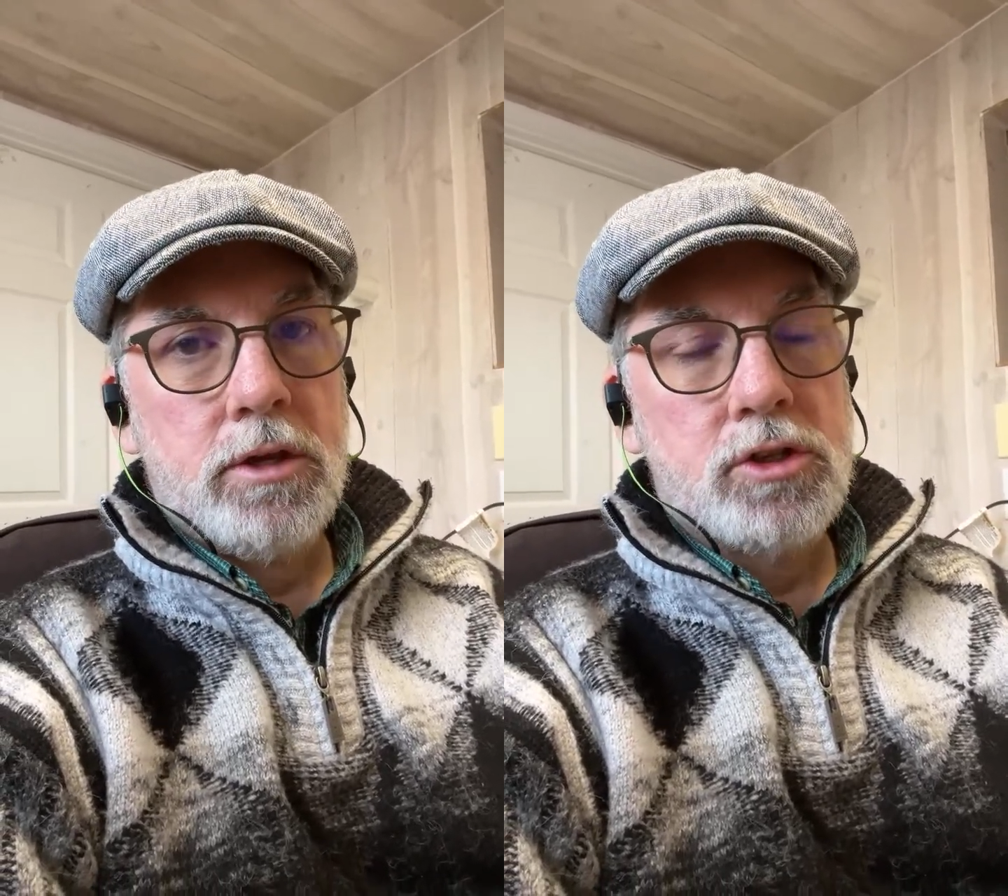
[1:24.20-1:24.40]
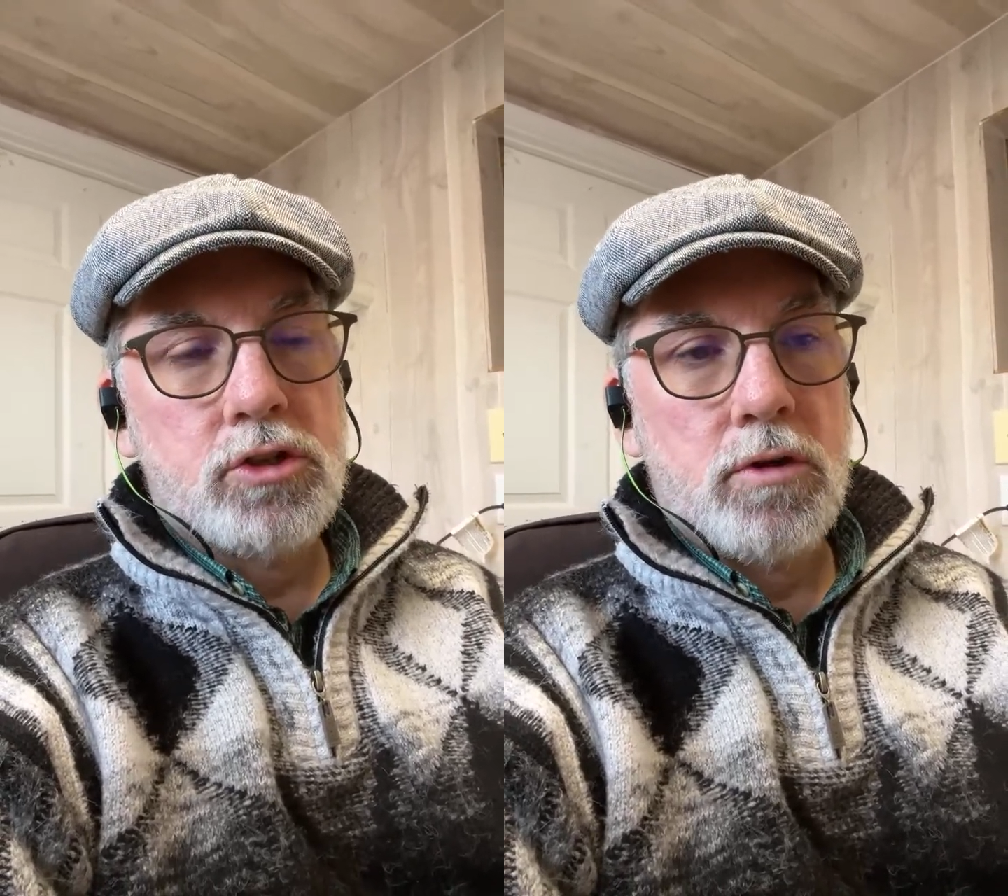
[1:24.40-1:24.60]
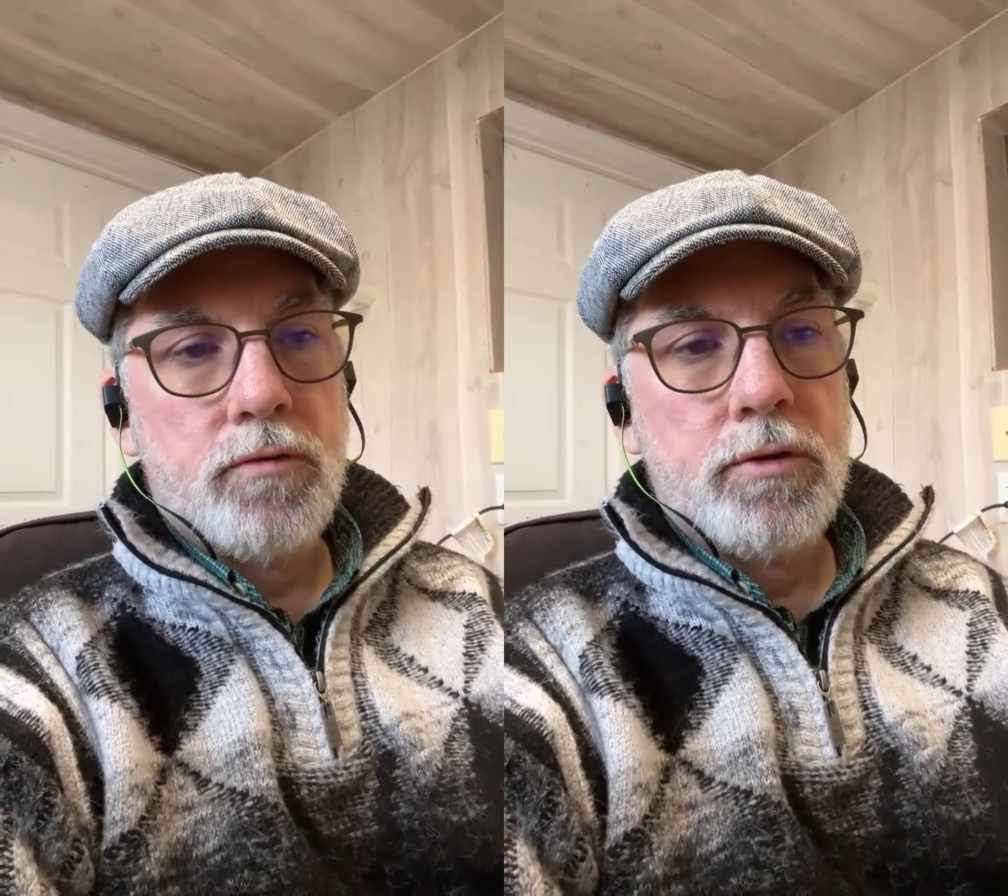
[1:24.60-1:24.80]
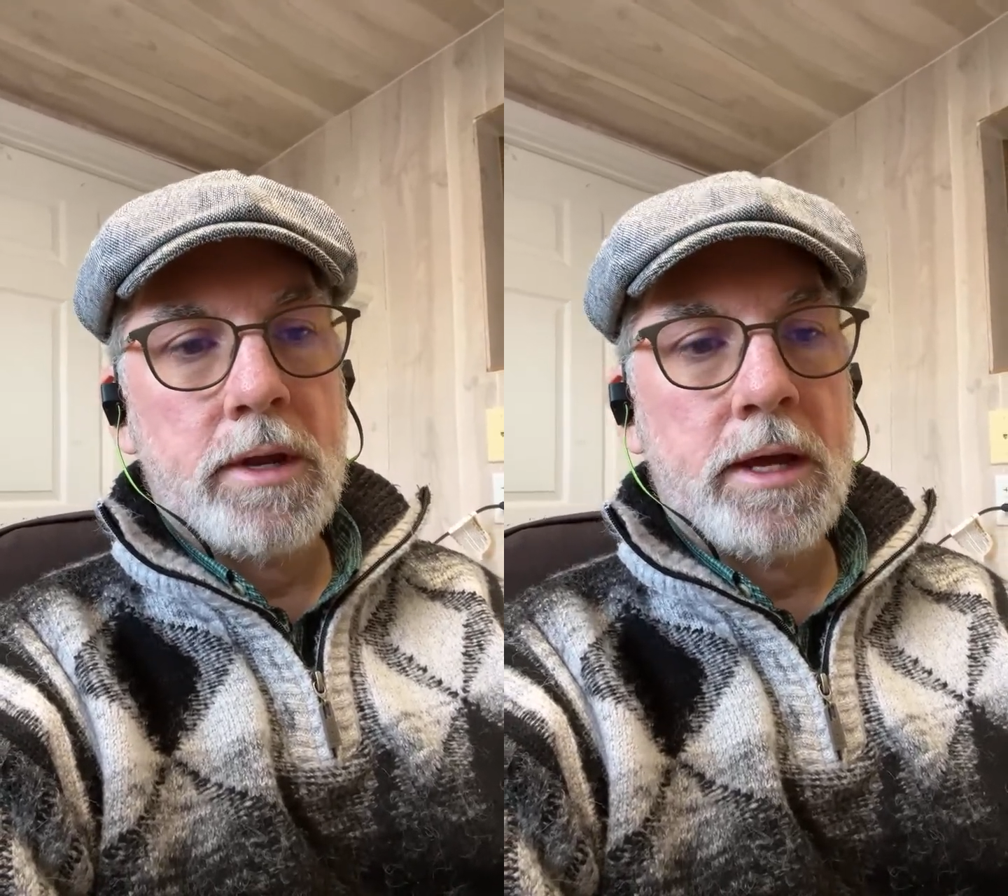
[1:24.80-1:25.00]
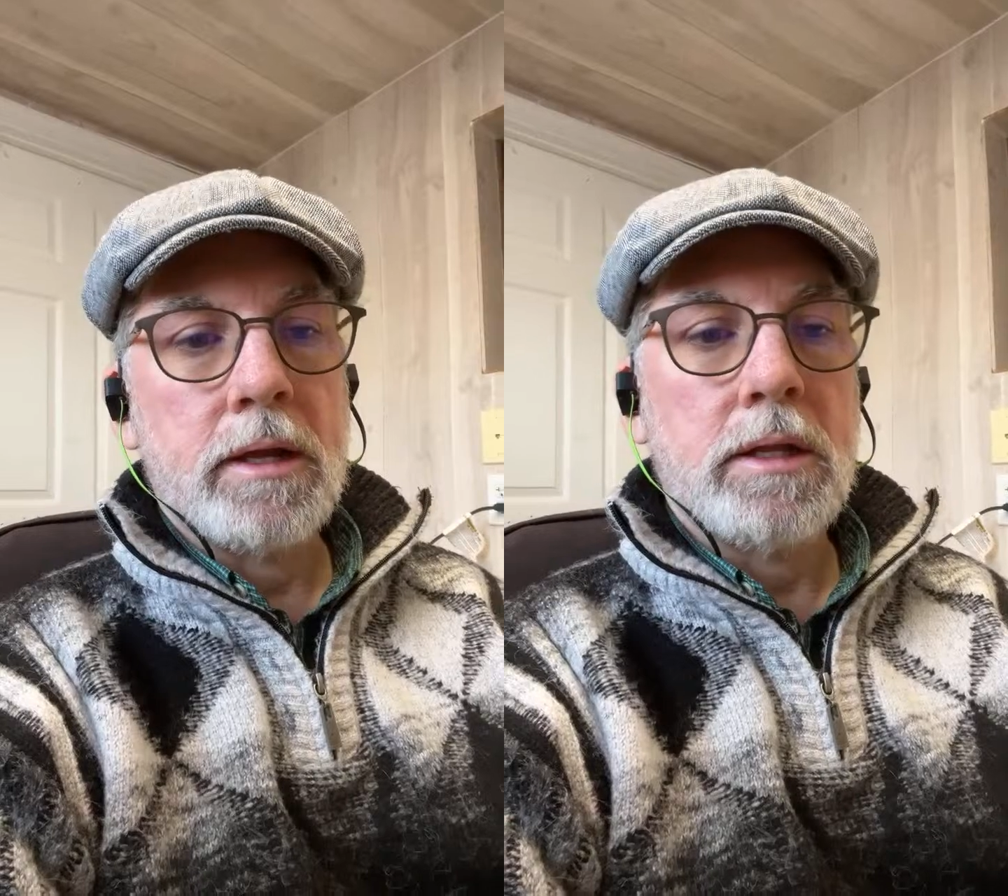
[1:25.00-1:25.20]
So if you're
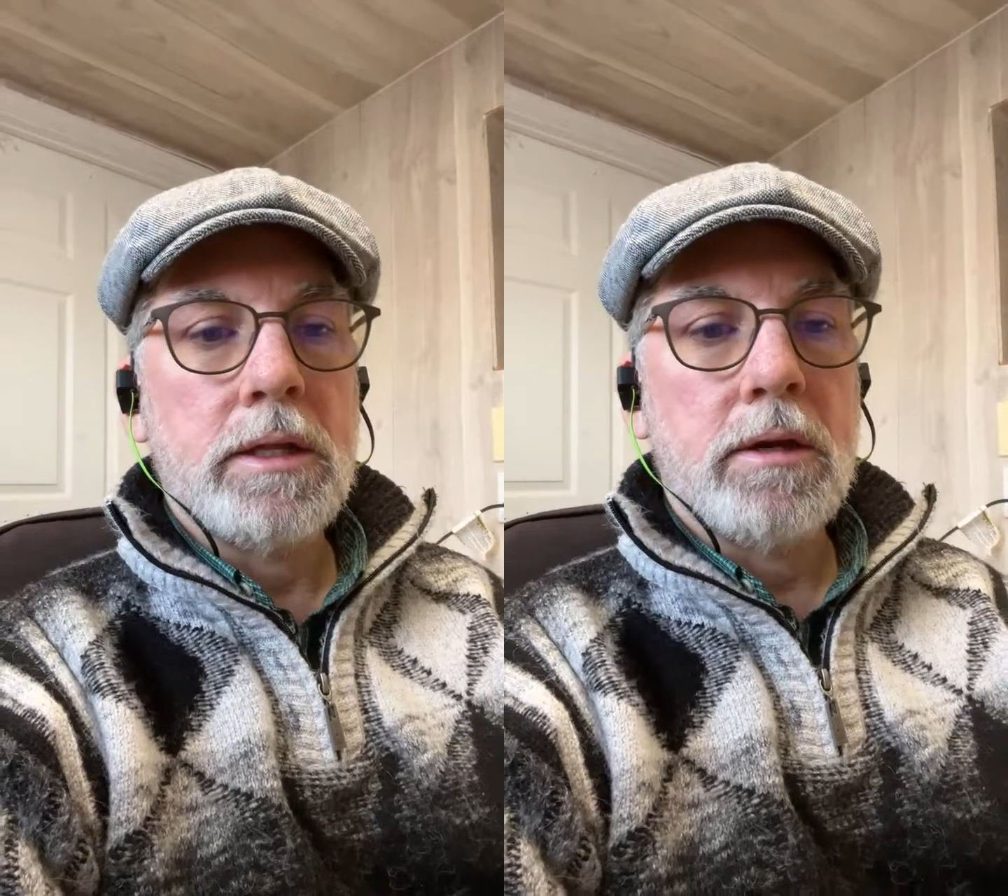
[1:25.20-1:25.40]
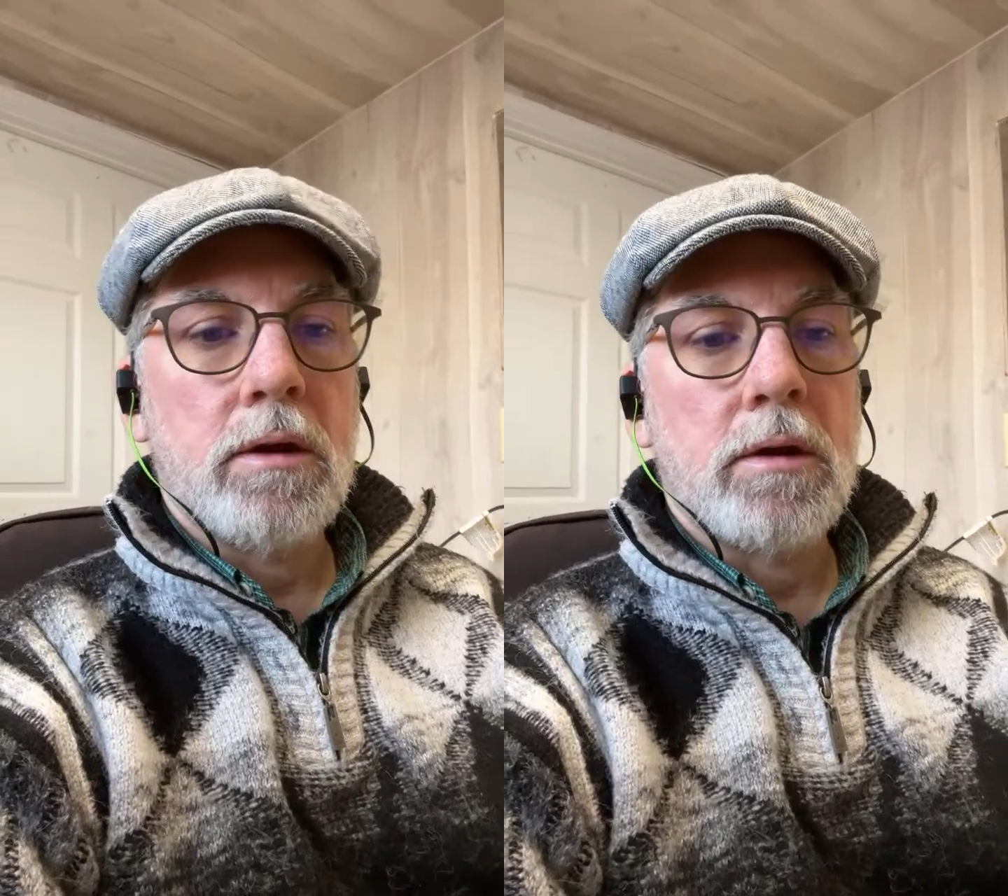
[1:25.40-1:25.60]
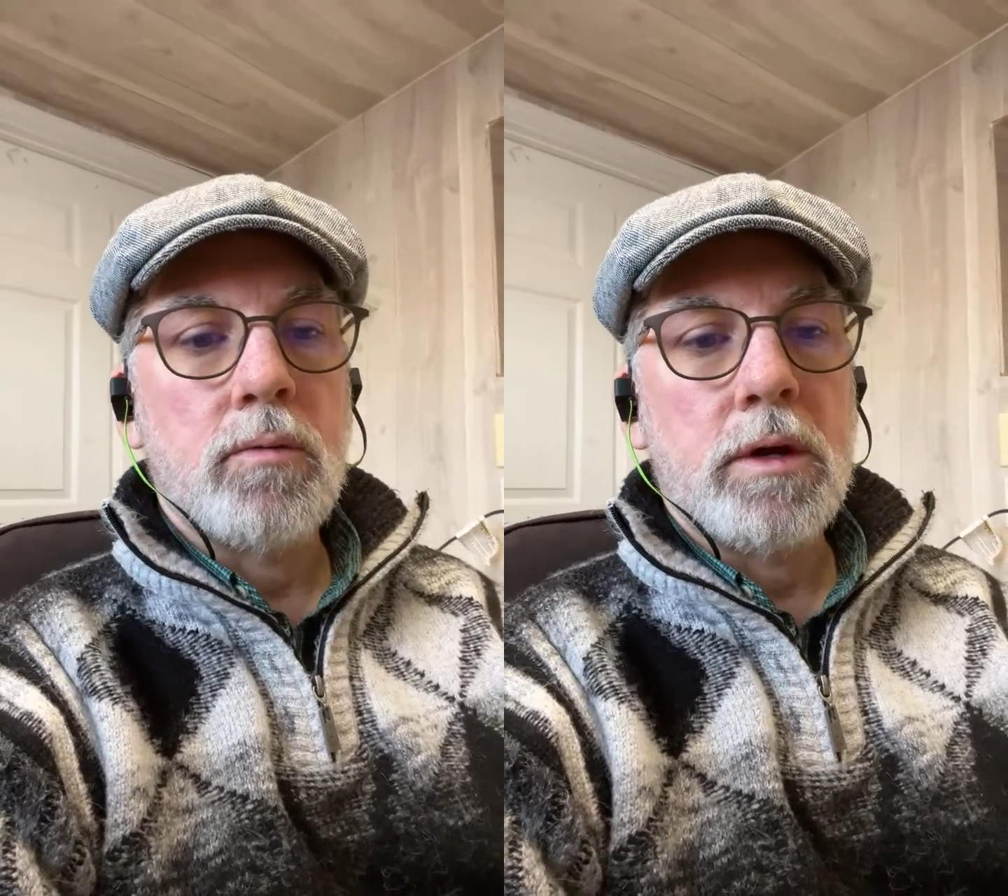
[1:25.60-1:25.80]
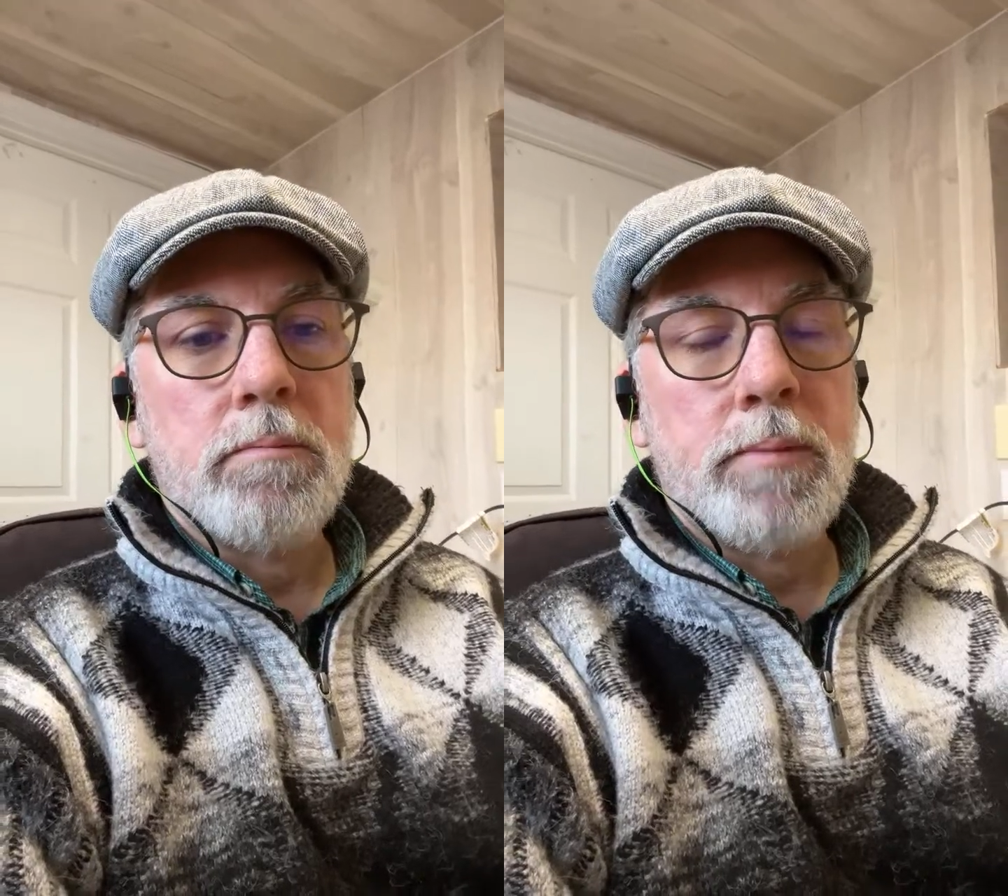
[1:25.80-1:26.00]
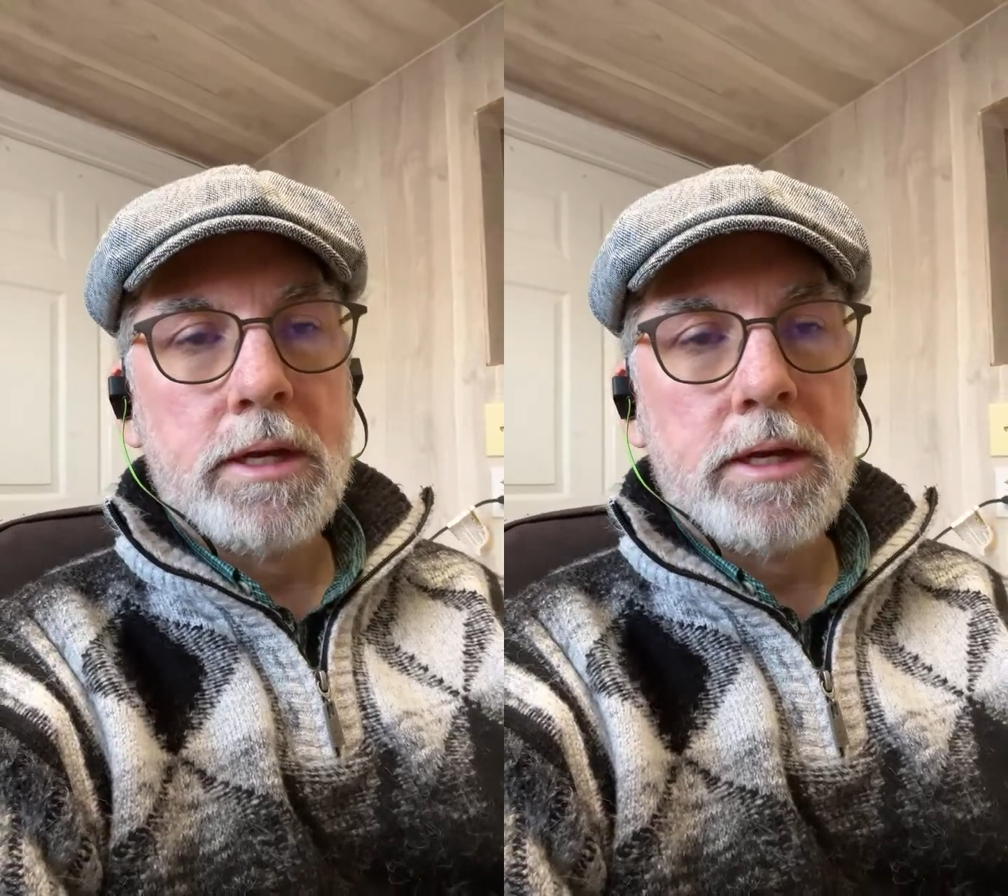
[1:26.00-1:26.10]
not clear on what